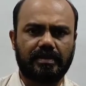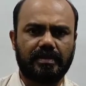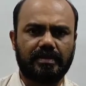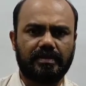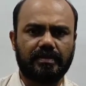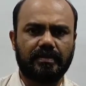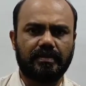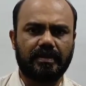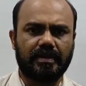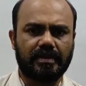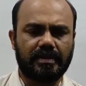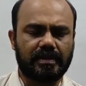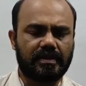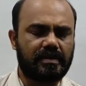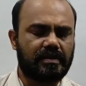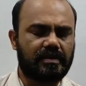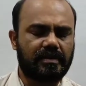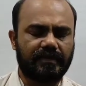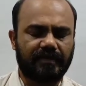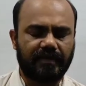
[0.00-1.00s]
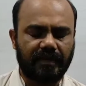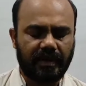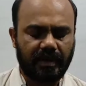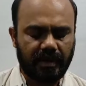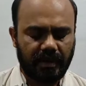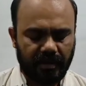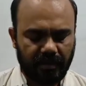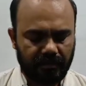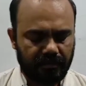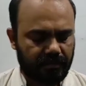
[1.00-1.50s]
So this is
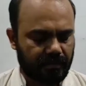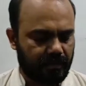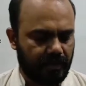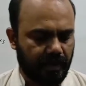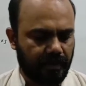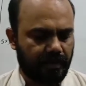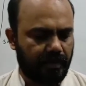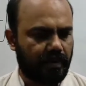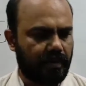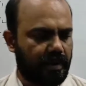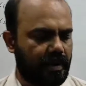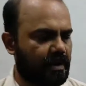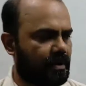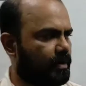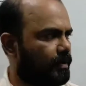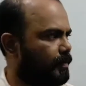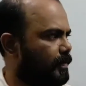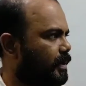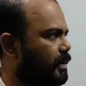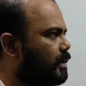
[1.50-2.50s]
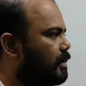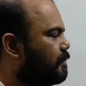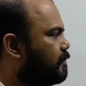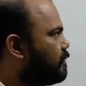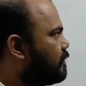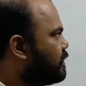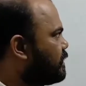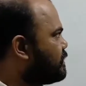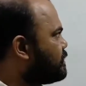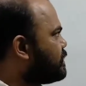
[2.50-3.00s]
very important topic,
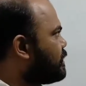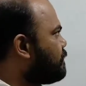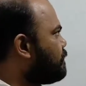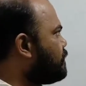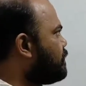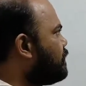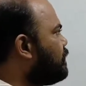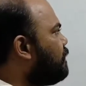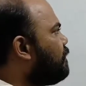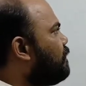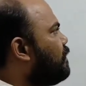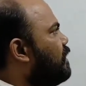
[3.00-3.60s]
important chapter,